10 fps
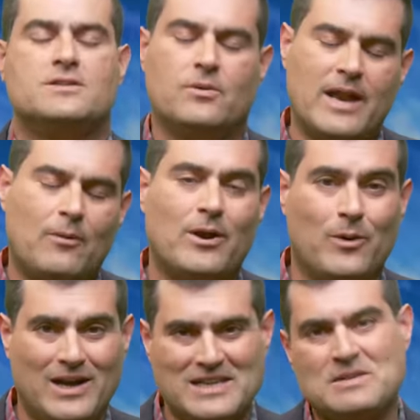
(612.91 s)
So now when I
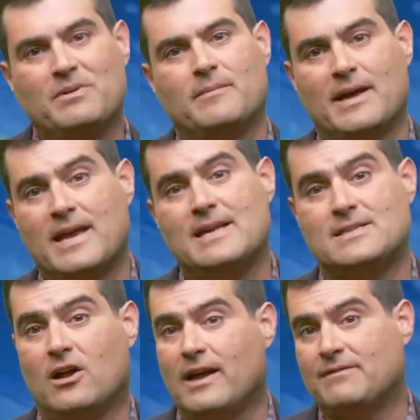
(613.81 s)
want to discipline my
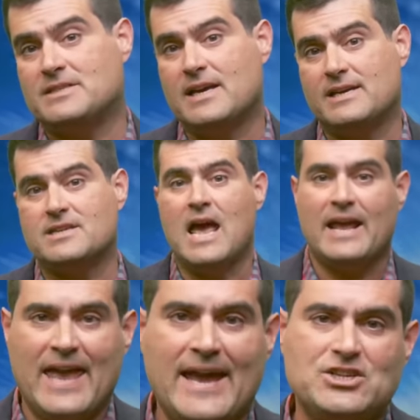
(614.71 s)
kids, all I have to say is,
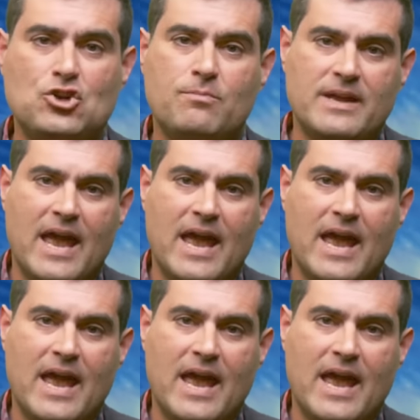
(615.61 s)
can't you